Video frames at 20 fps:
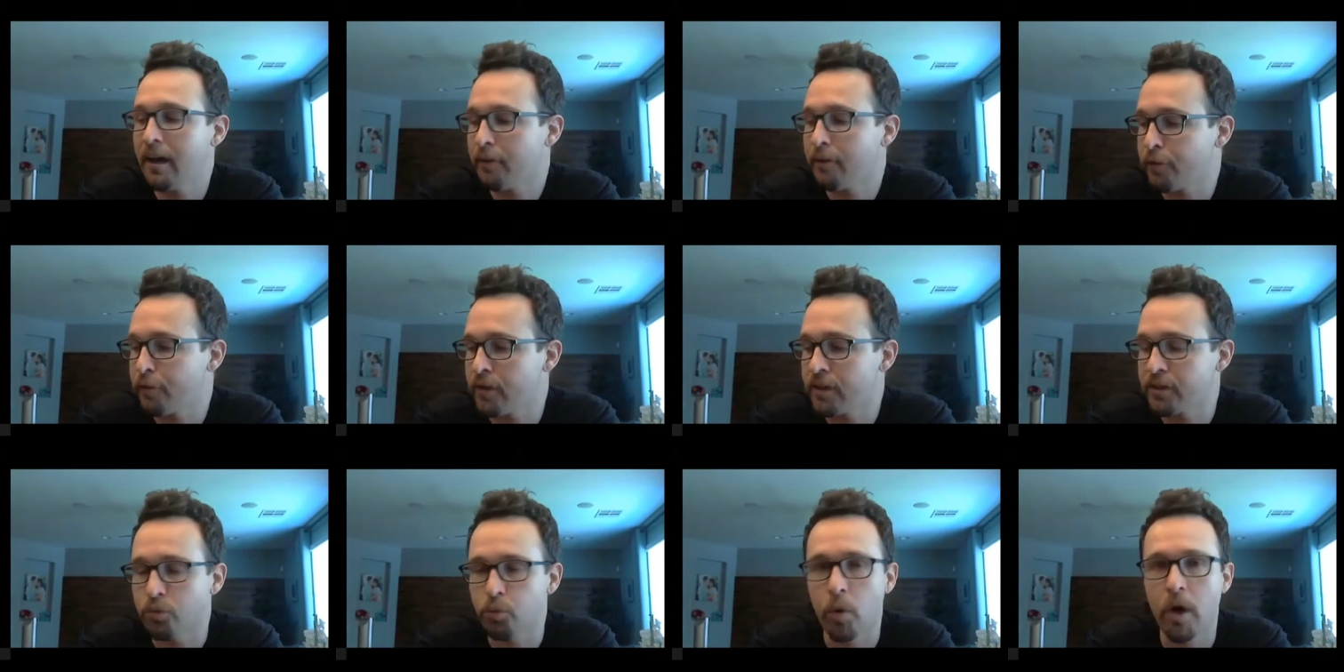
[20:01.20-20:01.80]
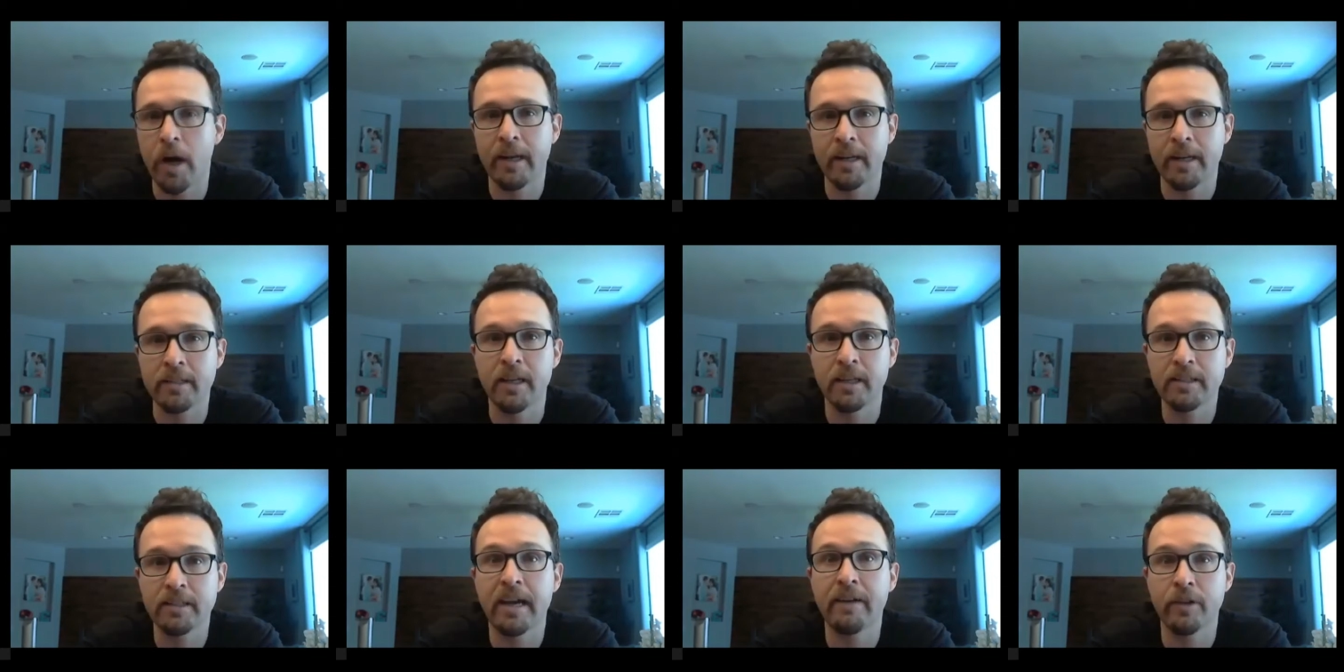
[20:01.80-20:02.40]
for this wine. It
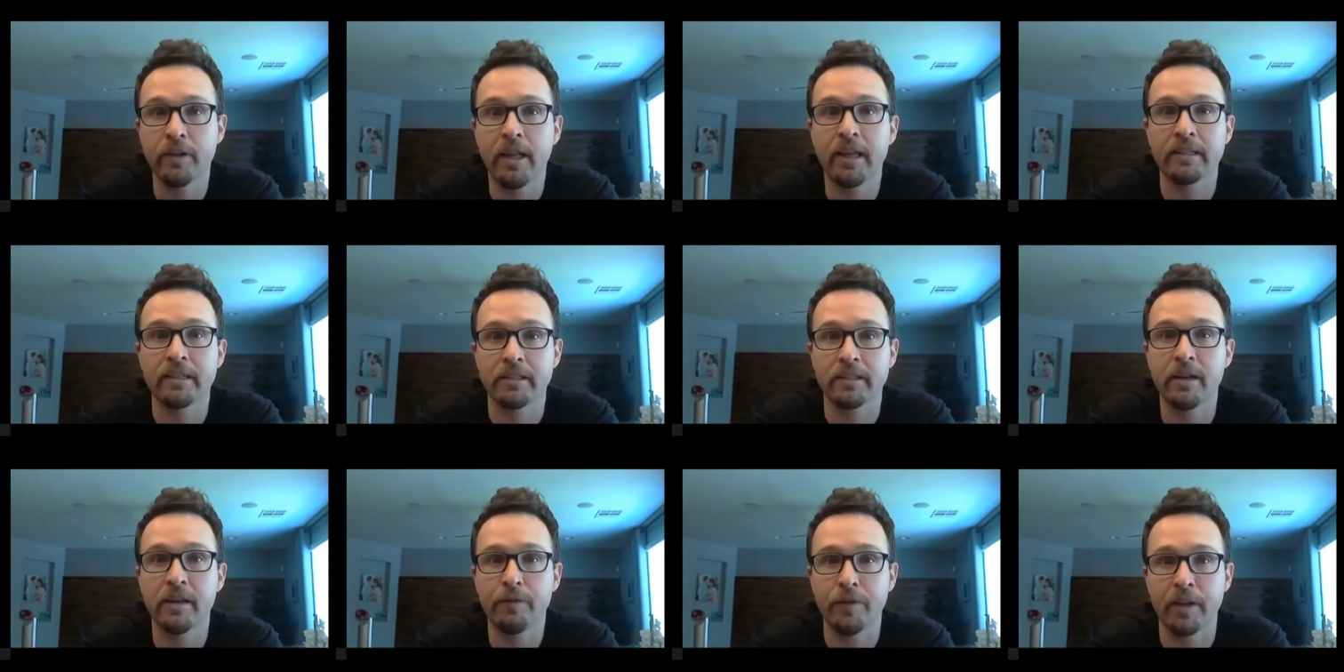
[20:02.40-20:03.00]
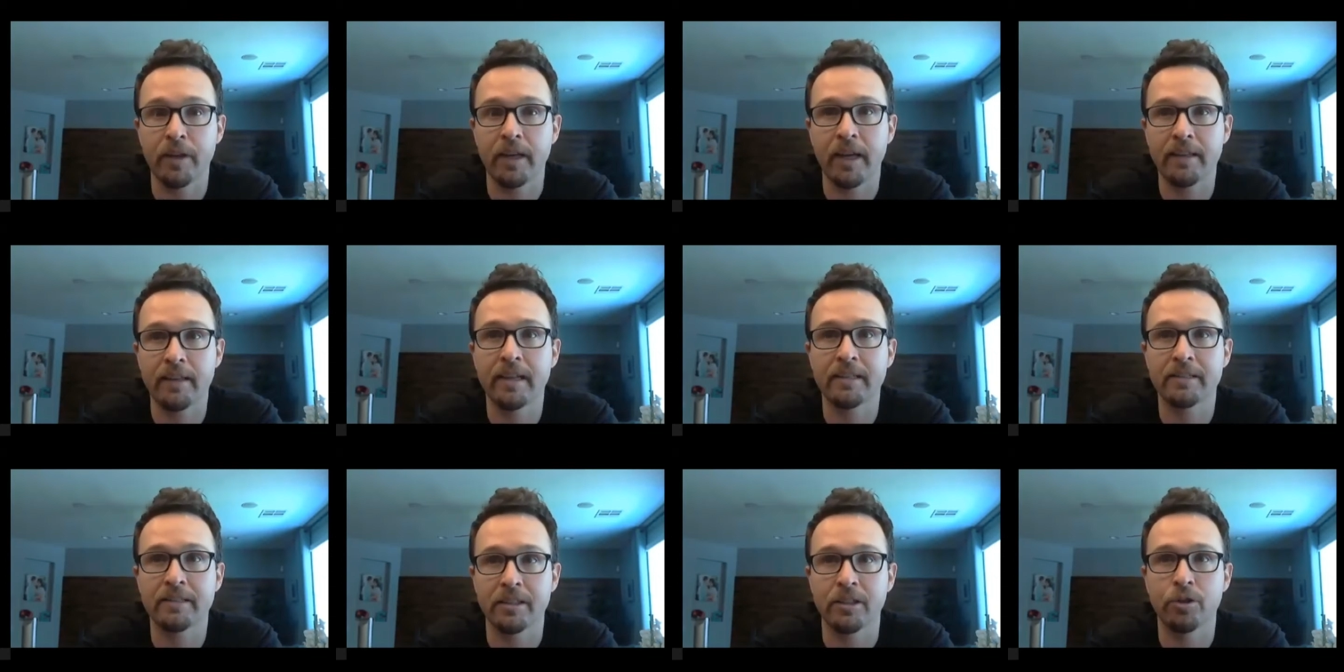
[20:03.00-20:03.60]
does have a lot of stuffing, and
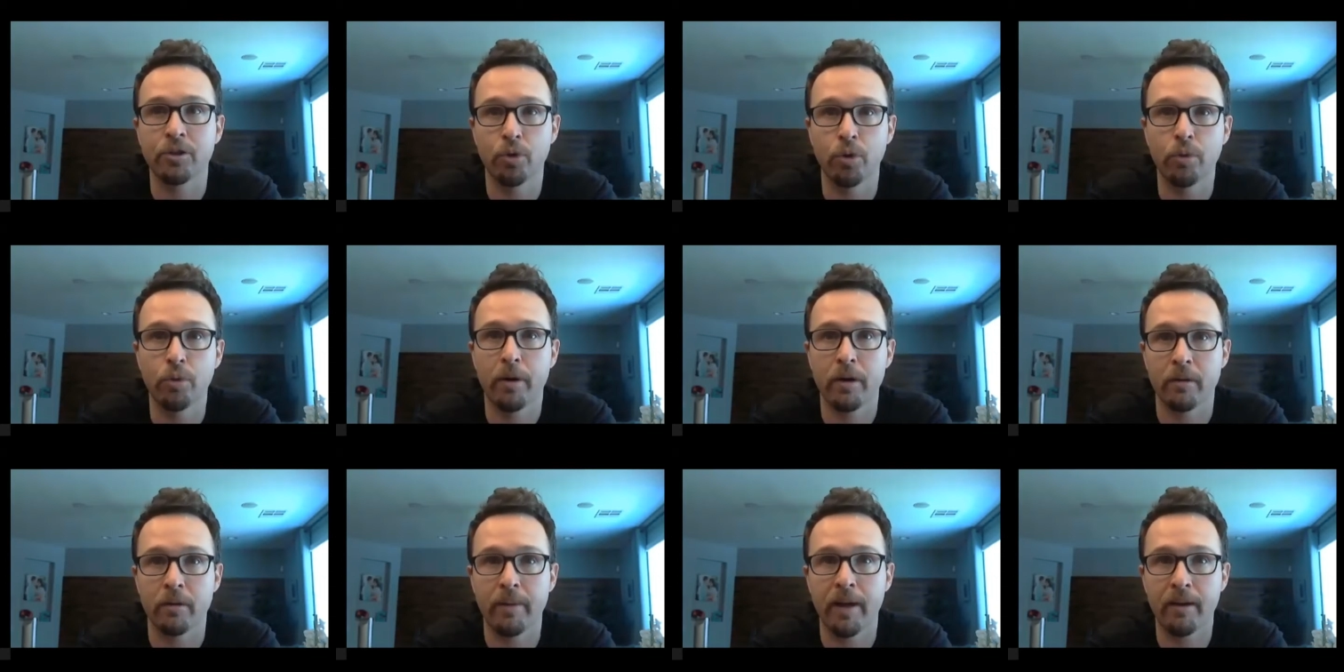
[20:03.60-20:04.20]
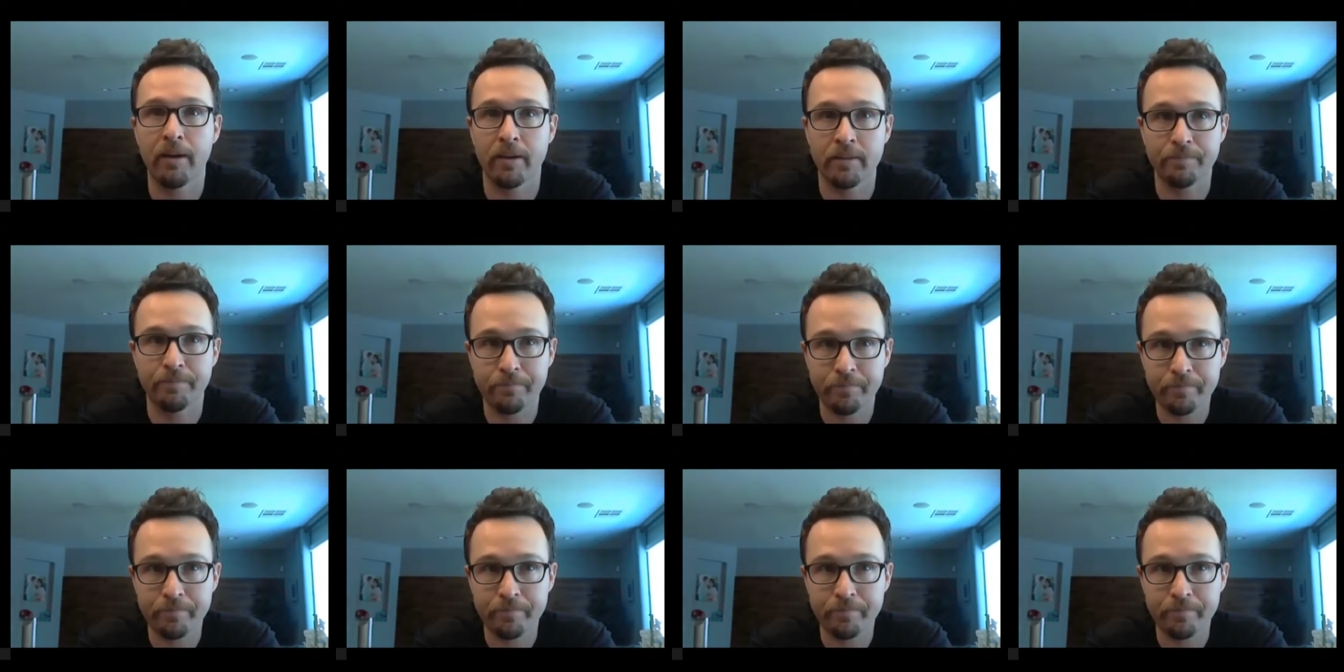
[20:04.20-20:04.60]
that's the cool part about it.